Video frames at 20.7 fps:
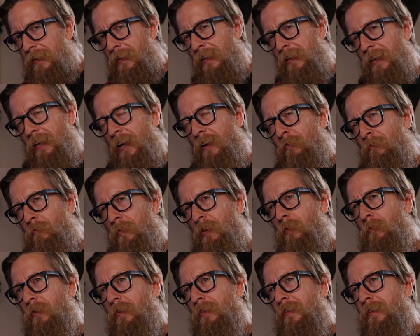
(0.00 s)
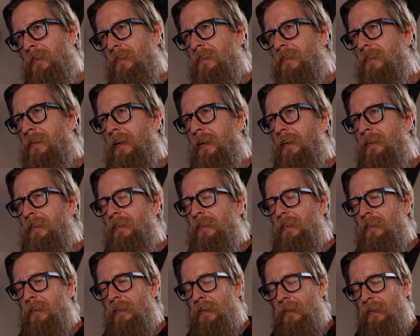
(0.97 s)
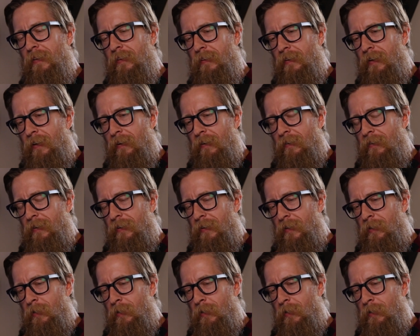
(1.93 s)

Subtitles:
left me with this idea that